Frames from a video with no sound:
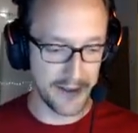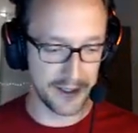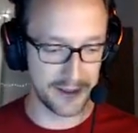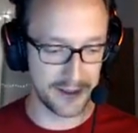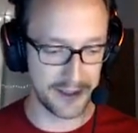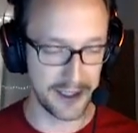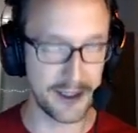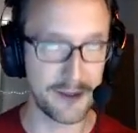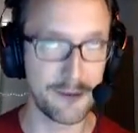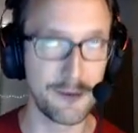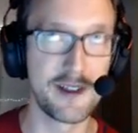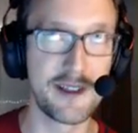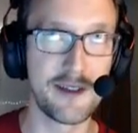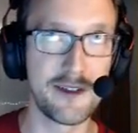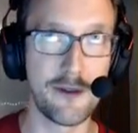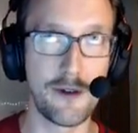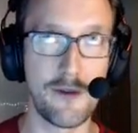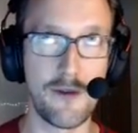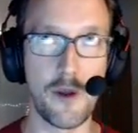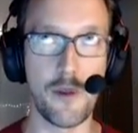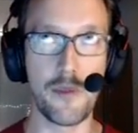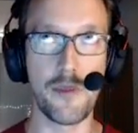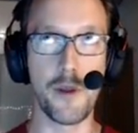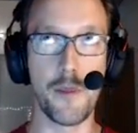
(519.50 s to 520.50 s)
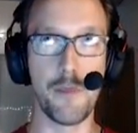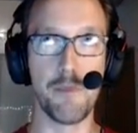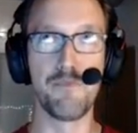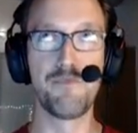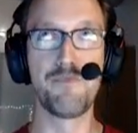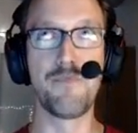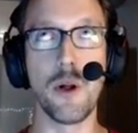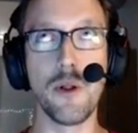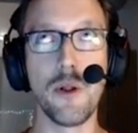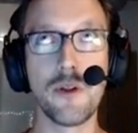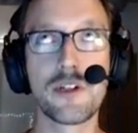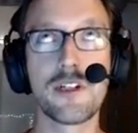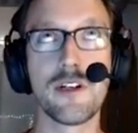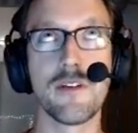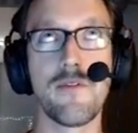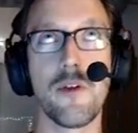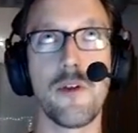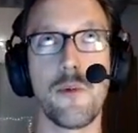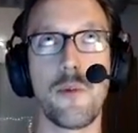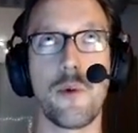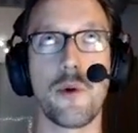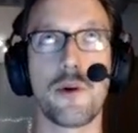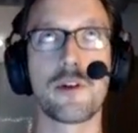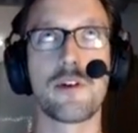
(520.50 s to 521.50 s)
This was sort of the bulk of
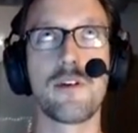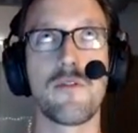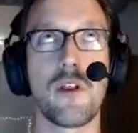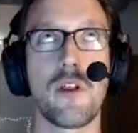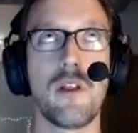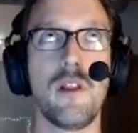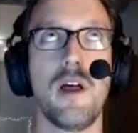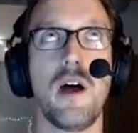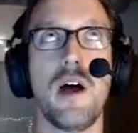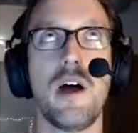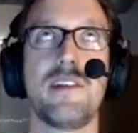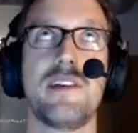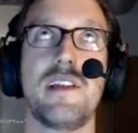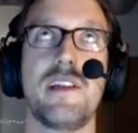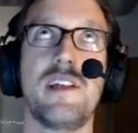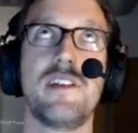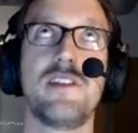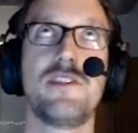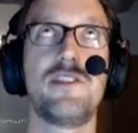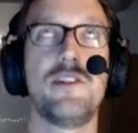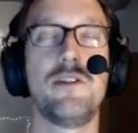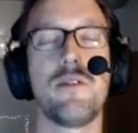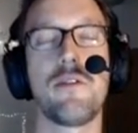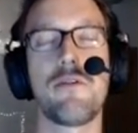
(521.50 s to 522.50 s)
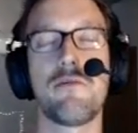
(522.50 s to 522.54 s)
the work of the last, I guess, 2 or